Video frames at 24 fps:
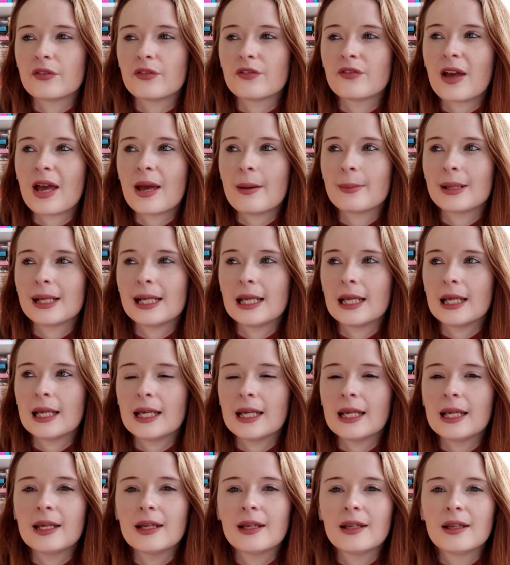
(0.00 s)

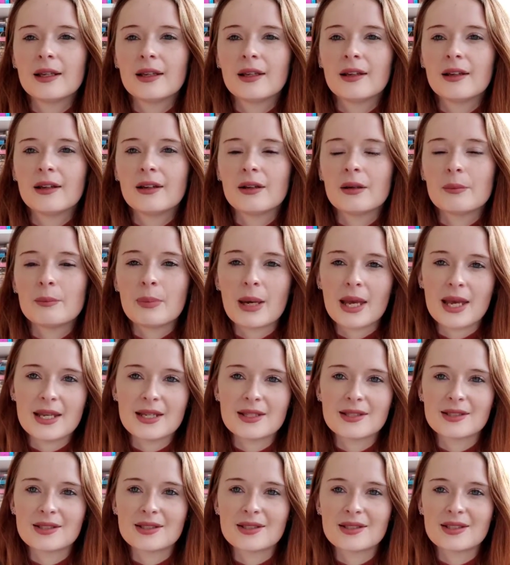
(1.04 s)
family
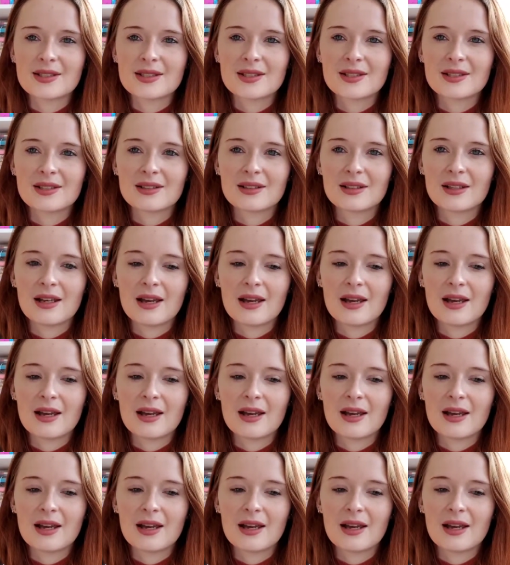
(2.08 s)
based